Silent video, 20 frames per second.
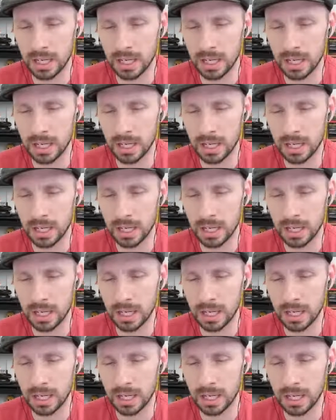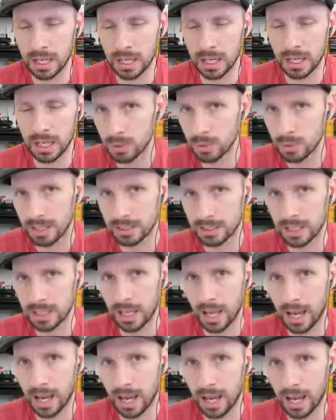How could you be still? How could you not take
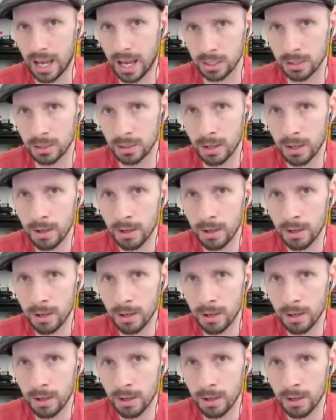action?